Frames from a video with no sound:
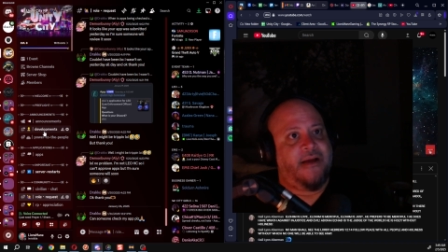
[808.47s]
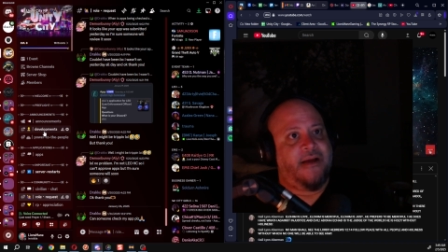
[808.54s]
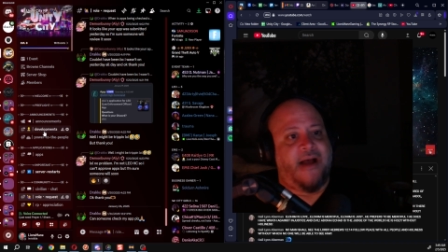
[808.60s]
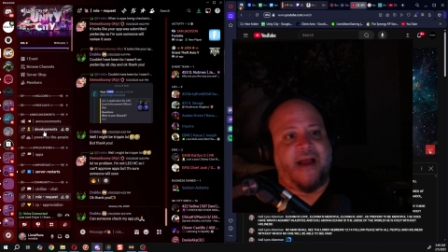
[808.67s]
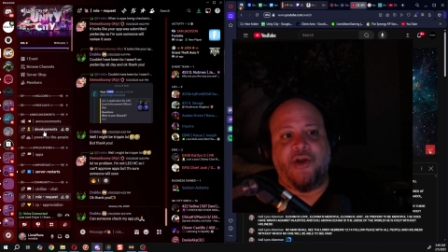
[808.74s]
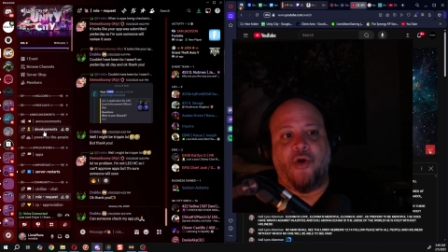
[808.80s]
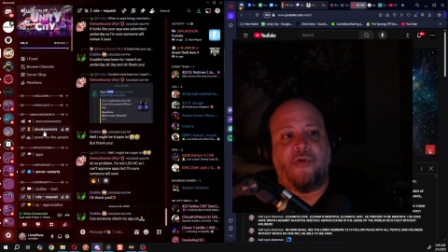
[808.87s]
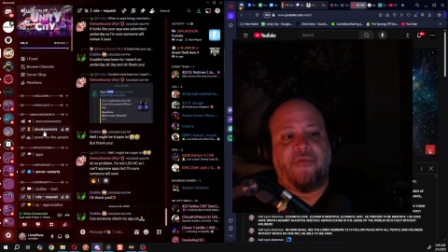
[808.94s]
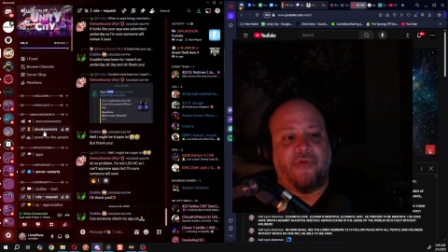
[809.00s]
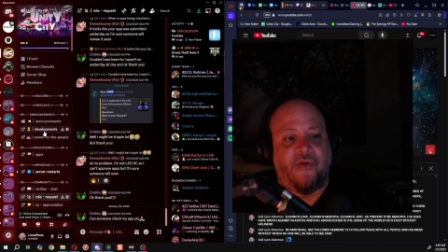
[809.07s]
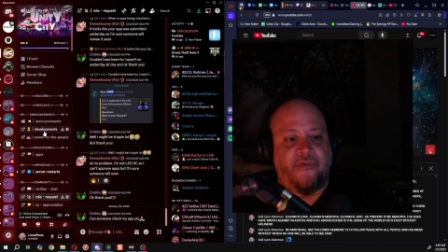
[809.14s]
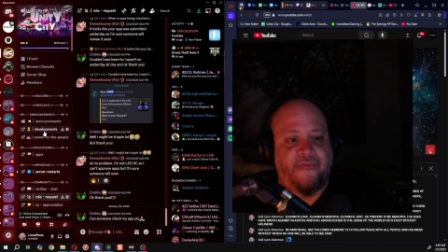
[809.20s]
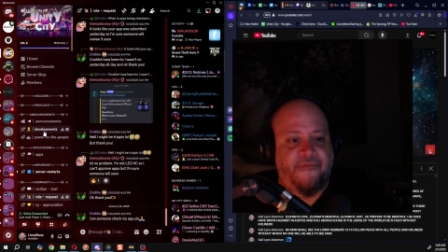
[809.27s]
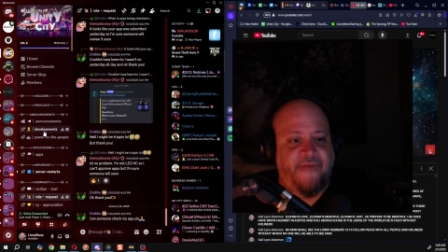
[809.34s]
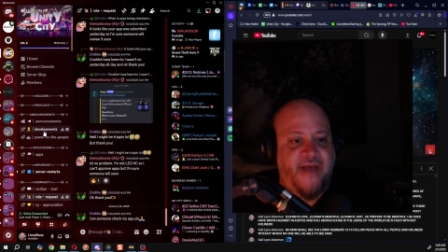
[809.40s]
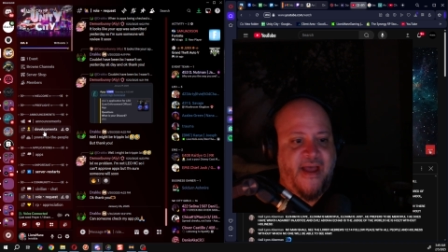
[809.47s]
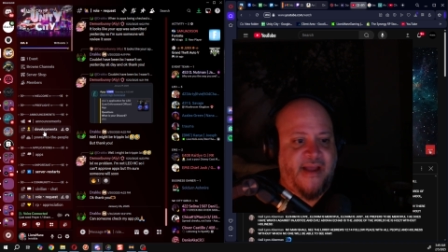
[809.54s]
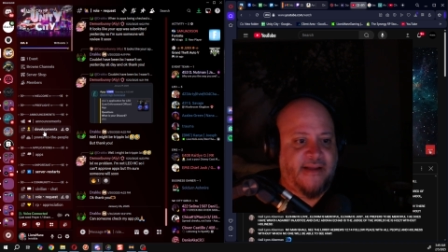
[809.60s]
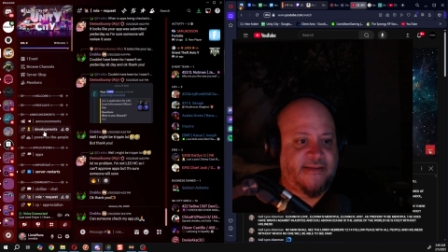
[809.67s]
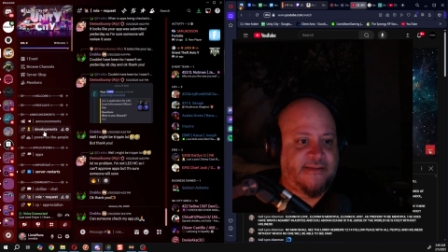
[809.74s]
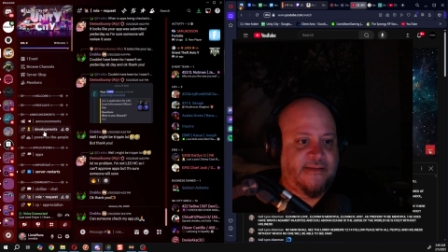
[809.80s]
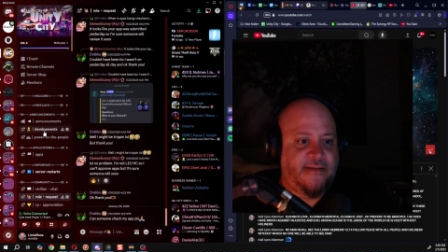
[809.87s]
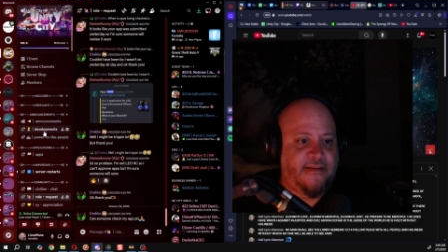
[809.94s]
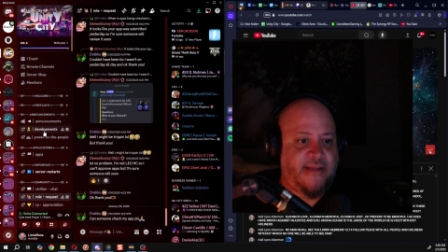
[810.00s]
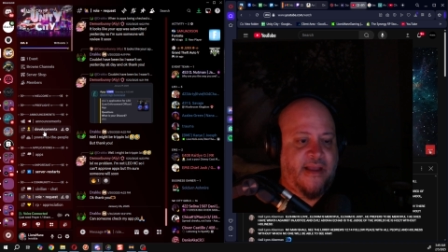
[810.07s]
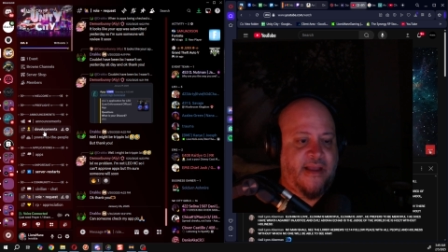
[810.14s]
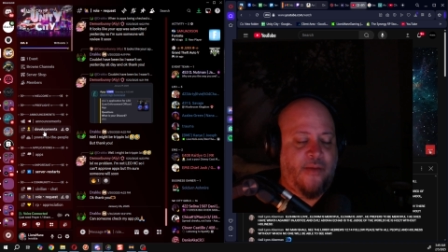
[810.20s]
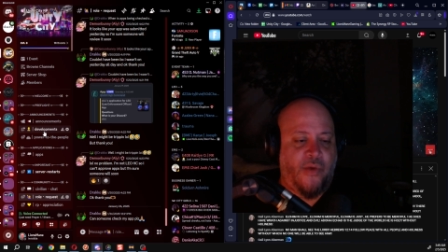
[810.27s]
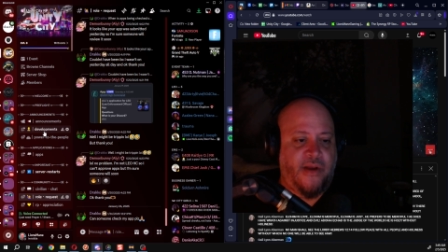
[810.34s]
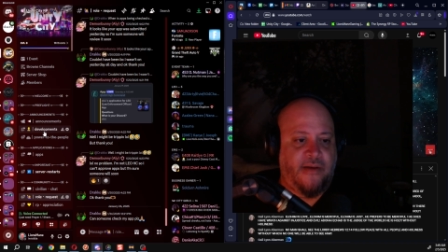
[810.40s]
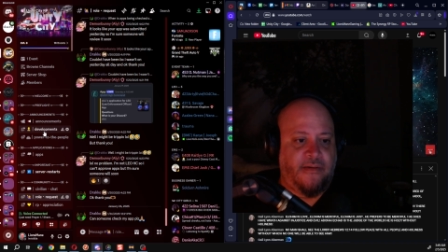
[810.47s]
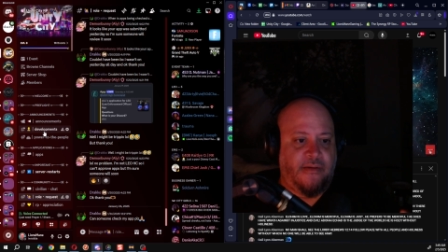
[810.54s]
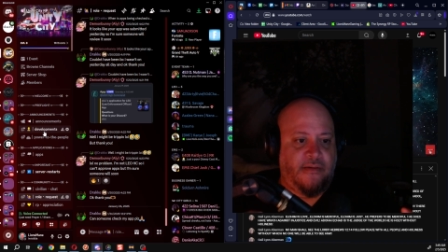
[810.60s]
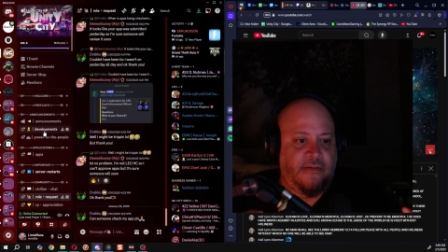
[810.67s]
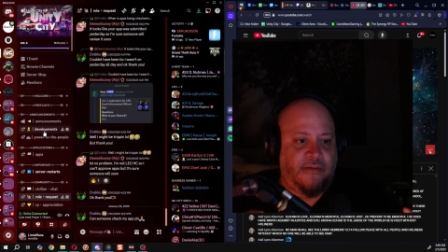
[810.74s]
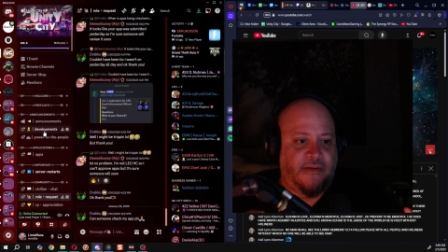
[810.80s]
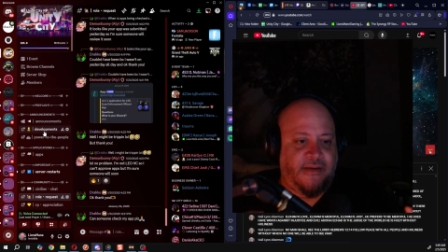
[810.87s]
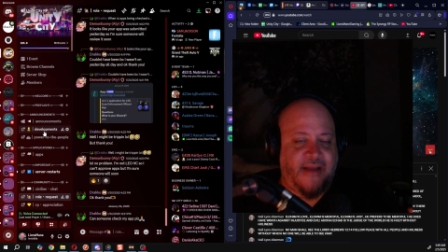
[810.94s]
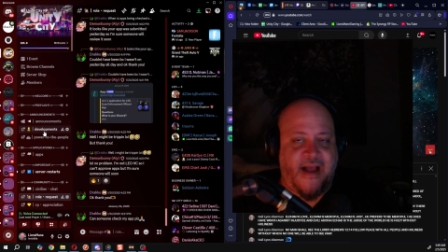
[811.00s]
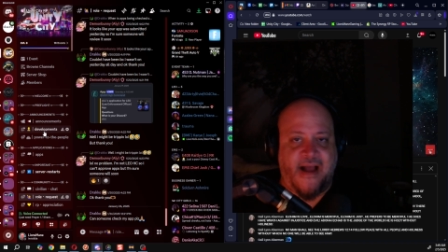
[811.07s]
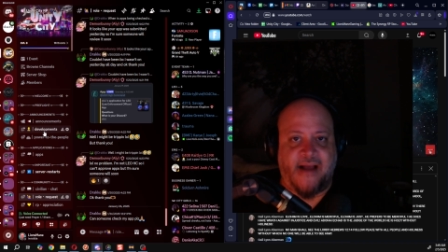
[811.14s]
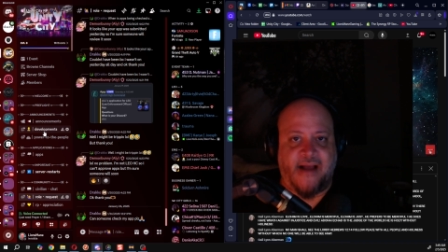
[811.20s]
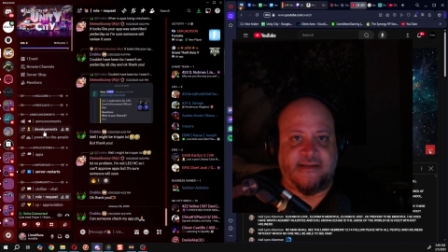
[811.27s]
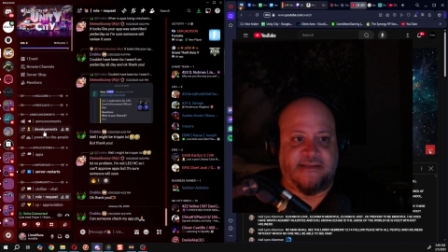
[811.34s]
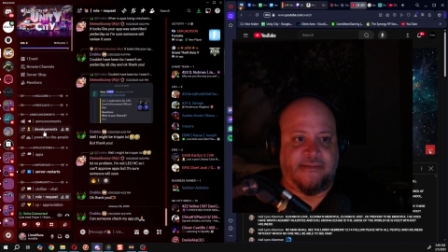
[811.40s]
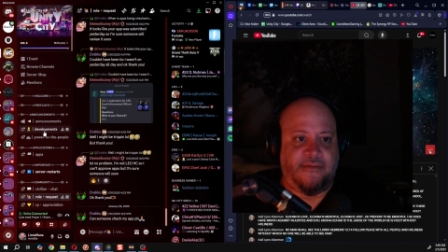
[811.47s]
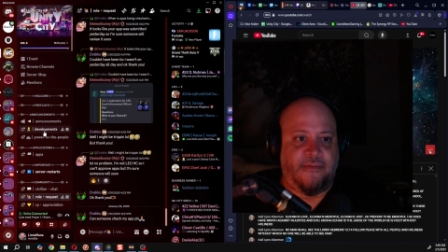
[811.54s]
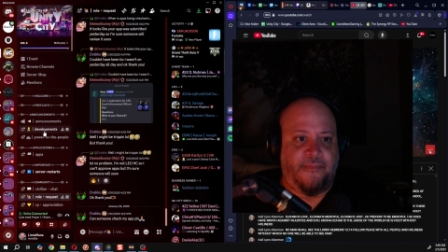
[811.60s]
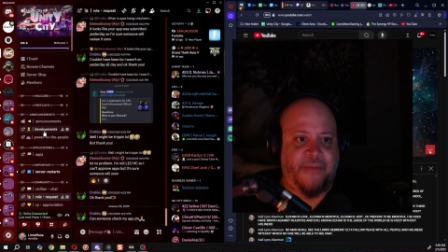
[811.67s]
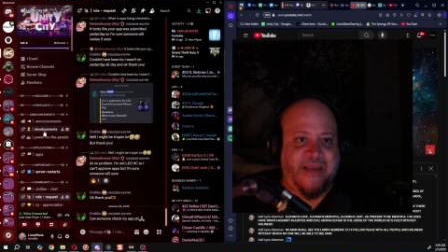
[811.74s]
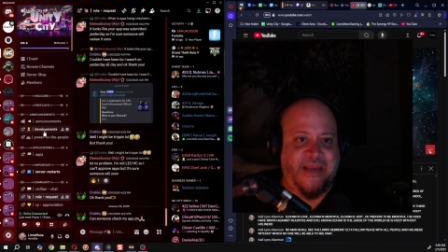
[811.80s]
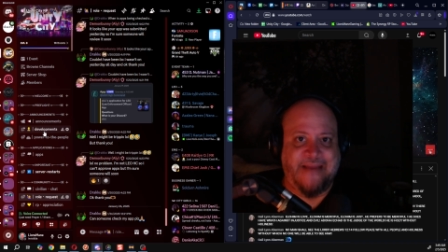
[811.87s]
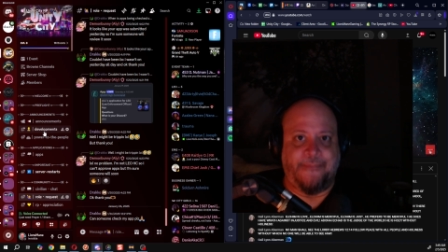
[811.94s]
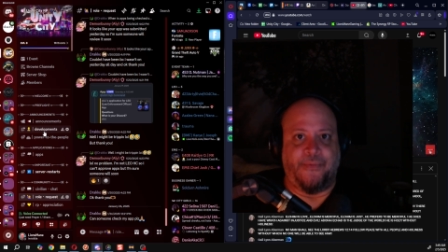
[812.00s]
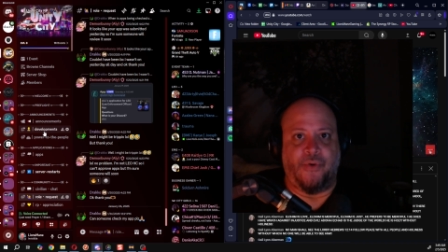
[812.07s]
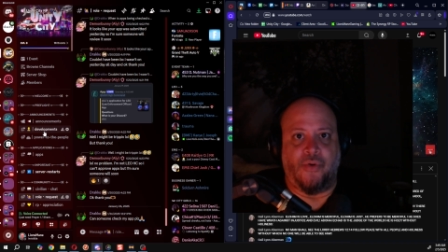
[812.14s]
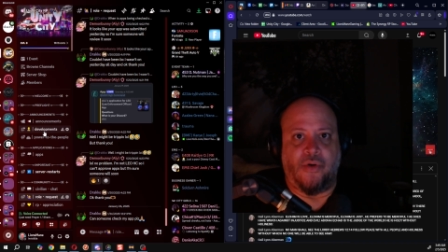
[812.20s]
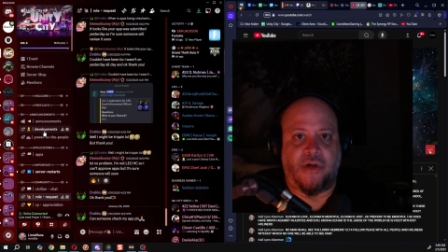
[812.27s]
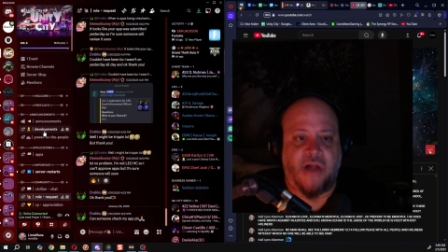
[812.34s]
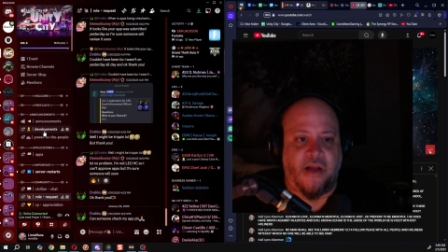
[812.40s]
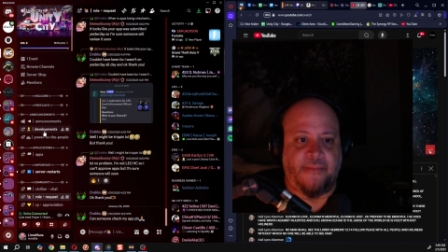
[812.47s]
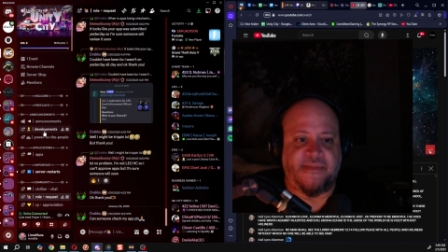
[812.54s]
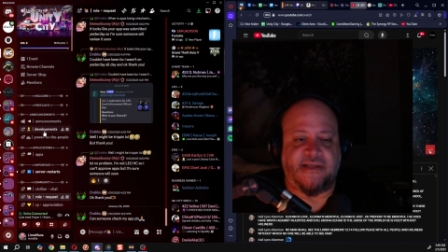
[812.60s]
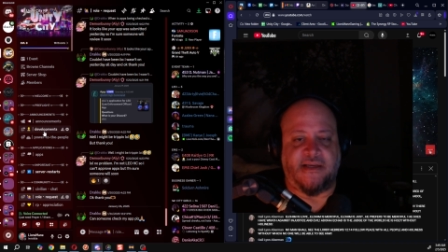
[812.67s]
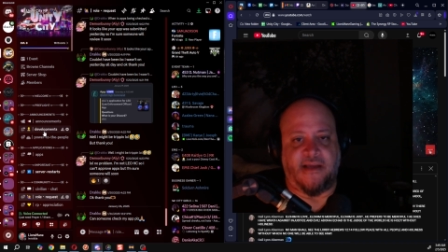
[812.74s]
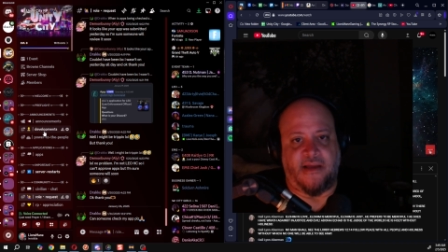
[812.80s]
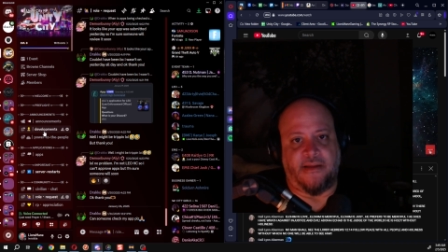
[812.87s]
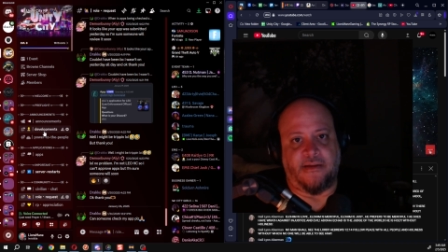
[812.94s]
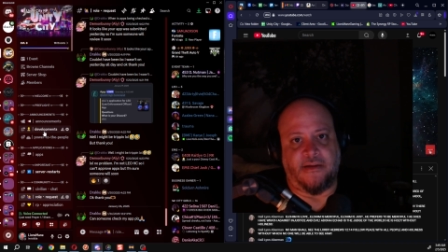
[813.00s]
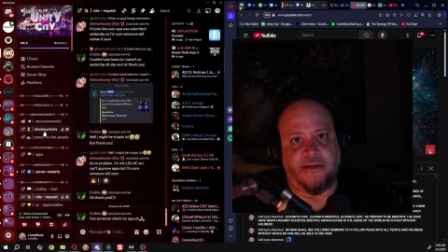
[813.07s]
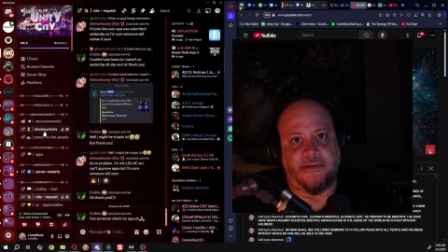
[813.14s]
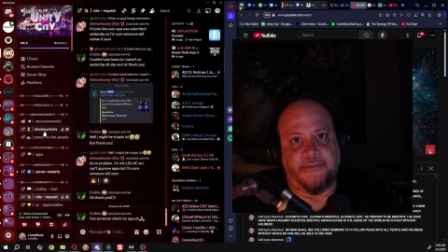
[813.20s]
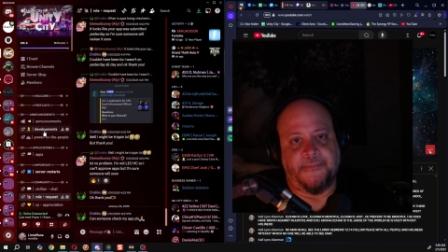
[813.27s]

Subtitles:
I know for a fact that when God's people come together